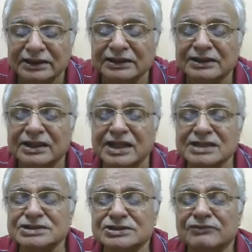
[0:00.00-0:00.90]
In
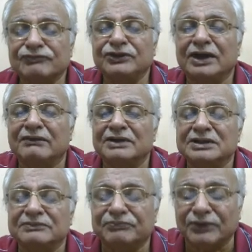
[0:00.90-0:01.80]
case of you have
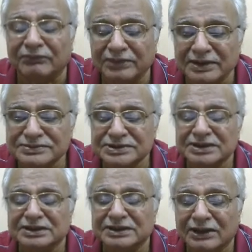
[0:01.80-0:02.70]
any problems, any
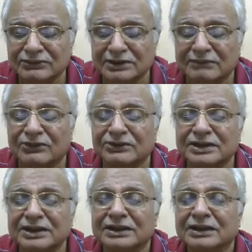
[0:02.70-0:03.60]
doubt about
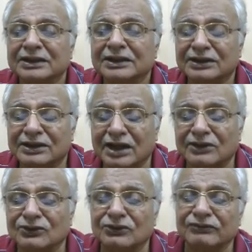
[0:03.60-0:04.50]
the
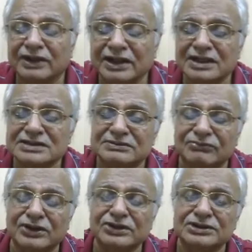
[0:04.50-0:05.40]
cargo various
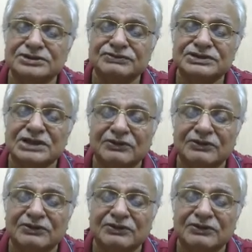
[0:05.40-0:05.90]
modules which I have